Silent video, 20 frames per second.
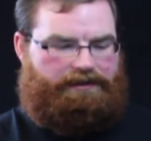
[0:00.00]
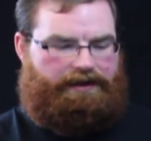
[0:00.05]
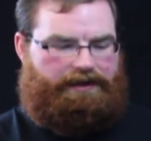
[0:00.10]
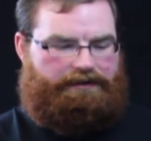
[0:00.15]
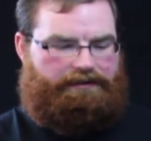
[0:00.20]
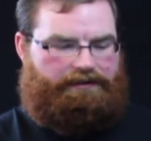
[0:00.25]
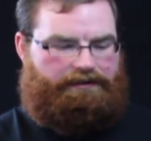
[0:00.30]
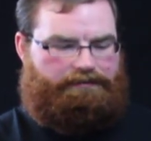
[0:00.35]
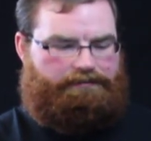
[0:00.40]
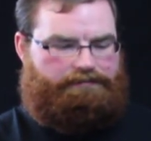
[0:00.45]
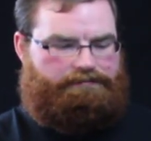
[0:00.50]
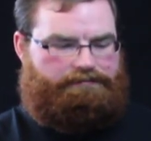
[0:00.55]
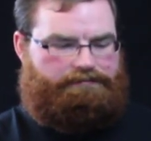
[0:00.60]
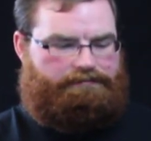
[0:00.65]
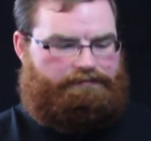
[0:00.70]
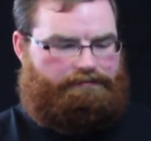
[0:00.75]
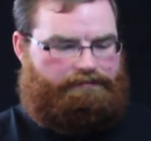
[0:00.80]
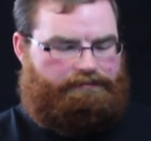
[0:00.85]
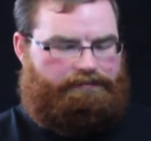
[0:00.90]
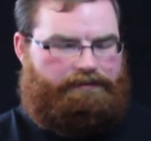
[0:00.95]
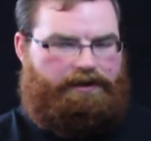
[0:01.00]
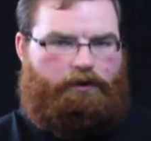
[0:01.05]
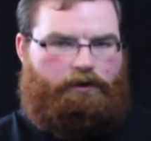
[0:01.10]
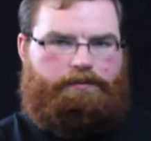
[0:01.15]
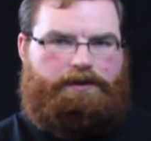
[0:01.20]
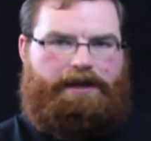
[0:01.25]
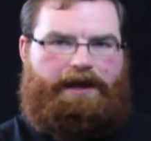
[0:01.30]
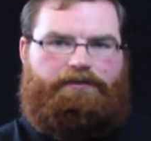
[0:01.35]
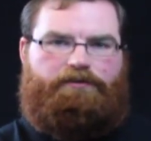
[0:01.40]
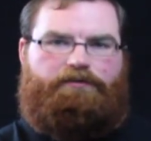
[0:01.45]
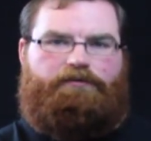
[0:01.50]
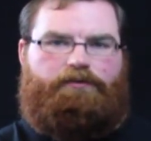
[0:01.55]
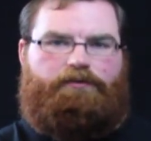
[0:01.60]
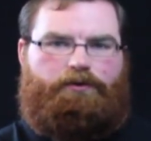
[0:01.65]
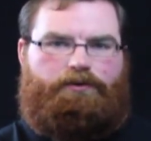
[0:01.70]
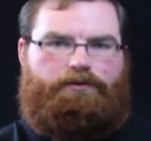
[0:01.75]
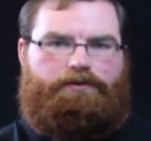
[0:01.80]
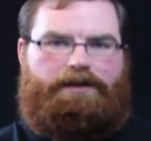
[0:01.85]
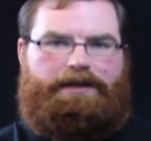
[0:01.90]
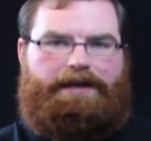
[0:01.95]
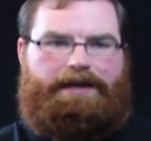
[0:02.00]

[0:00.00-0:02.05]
kind of help gather food,